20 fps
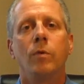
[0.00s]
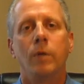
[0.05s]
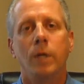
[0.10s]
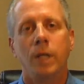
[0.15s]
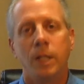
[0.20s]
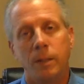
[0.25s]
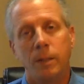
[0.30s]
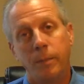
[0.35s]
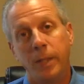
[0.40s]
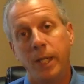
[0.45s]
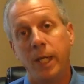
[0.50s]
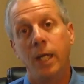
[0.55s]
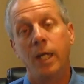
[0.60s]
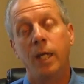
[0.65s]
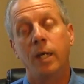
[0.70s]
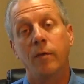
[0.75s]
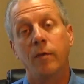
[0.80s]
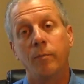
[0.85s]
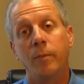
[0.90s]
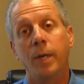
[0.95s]
at the
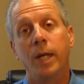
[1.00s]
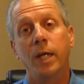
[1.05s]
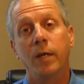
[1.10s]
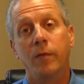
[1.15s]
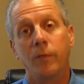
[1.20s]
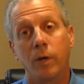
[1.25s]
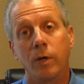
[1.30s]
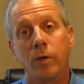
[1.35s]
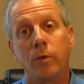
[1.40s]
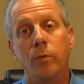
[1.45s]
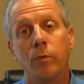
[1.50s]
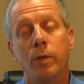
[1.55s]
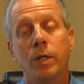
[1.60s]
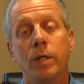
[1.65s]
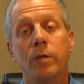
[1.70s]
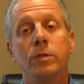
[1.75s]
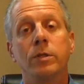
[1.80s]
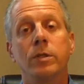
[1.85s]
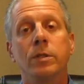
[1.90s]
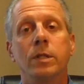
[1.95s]
beginning of many of our
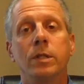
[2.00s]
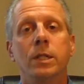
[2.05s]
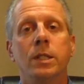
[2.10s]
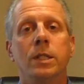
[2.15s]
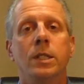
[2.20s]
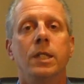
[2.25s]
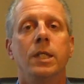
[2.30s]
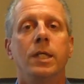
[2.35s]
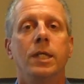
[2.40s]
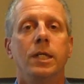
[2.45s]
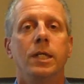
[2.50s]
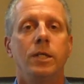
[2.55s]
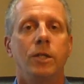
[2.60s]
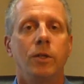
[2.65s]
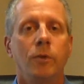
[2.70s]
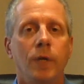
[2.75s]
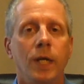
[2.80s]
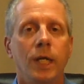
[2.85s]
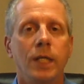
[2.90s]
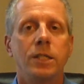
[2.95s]
careers.
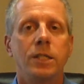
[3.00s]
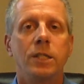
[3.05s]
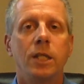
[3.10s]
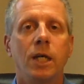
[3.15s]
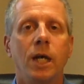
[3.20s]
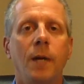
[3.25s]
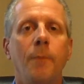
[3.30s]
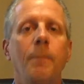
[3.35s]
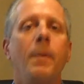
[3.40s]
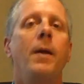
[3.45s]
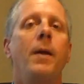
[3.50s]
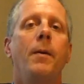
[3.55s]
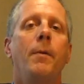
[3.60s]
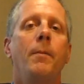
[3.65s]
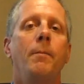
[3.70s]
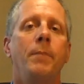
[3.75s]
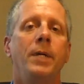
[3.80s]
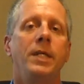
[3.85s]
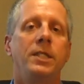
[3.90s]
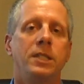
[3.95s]
Till next time,
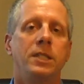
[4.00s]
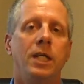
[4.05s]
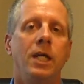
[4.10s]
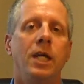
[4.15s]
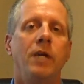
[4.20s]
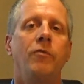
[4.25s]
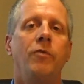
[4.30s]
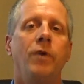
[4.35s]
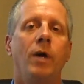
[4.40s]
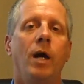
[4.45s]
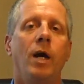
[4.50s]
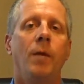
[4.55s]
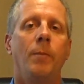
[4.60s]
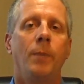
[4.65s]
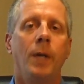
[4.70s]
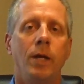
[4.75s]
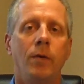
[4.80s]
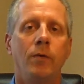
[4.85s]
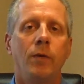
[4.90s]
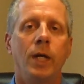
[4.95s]
be safe. I'm
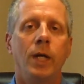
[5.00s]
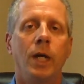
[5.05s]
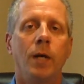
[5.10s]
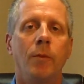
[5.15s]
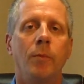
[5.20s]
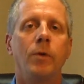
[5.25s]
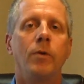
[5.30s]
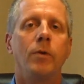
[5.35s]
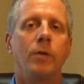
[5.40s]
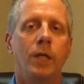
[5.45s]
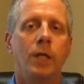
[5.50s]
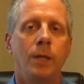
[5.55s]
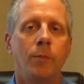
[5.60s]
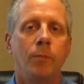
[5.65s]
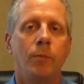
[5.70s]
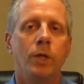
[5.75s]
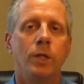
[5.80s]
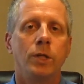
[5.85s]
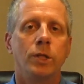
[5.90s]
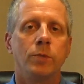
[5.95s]
Henry Albert, Team
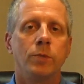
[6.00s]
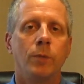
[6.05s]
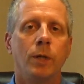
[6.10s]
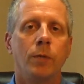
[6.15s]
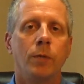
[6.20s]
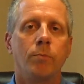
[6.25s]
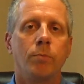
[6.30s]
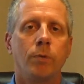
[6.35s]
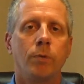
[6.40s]
Run Smart